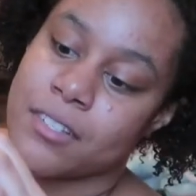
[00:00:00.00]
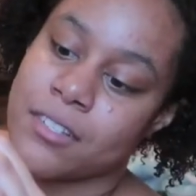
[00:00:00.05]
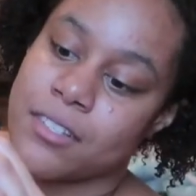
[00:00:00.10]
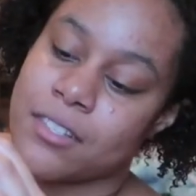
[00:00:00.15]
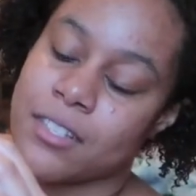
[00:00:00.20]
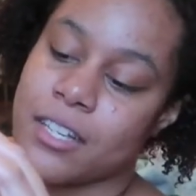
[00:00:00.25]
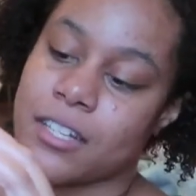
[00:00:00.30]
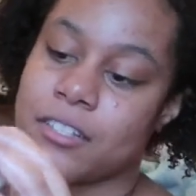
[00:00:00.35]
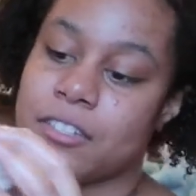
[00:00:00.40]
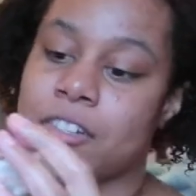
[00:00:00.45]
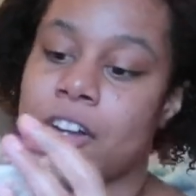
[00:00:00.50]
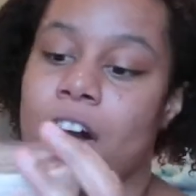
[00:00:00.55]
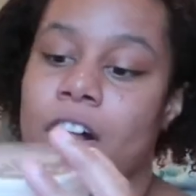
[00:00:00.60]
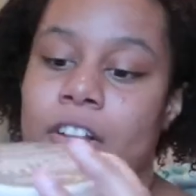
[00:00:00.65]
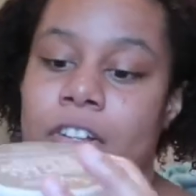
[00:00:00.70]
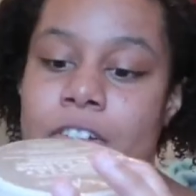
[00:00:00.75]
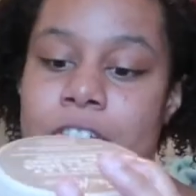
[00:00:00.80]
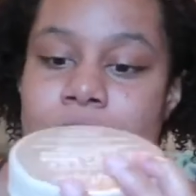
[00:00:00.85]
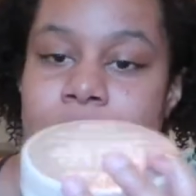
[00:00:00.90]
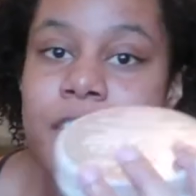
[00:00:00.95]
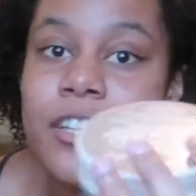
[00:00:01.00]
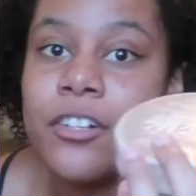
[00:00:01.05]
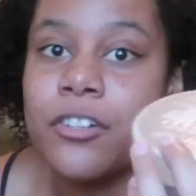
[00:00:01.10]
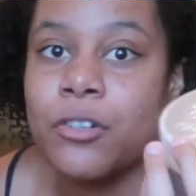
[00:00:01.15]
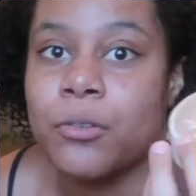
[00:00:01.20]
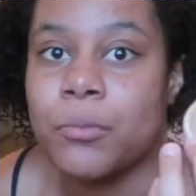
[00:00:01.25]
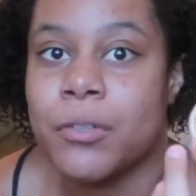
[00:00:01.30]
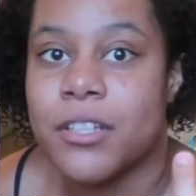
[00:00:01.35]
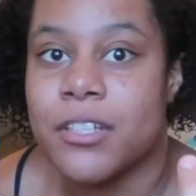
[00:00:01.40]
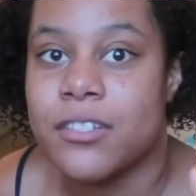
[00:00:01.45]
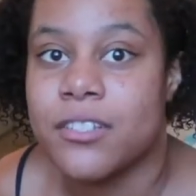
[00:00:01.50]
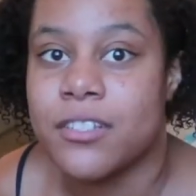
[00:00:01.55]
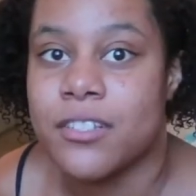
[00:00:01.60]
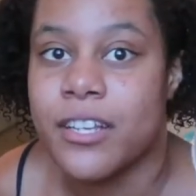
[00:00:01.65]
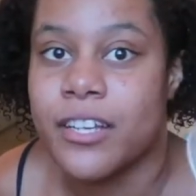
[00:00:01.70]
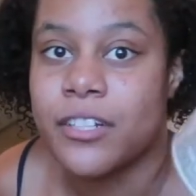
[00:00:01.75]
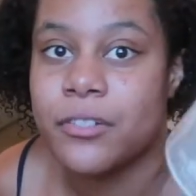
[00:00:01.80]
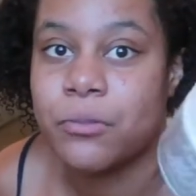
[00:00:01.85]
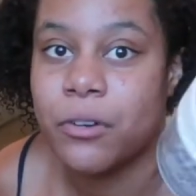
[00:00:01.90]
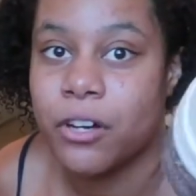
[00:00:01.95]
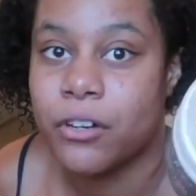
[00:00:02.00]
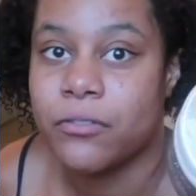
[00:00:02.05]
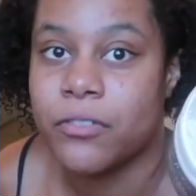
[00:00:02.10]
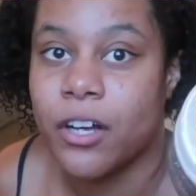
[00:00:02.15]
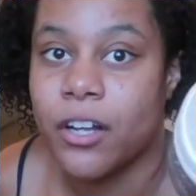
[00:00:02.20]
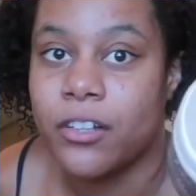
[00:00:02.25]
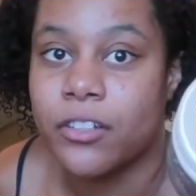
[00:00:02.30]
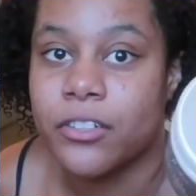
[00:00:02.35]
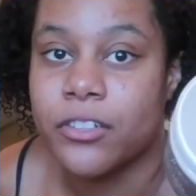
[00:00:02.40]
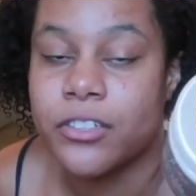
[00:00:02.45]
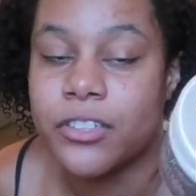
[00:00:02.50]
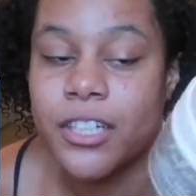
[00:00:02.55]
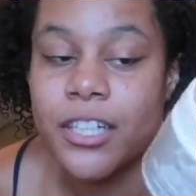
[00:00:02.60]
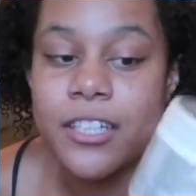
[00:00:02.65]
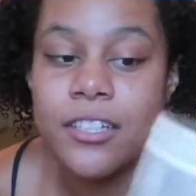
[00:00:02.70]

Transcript: $6, and normally this is like $12.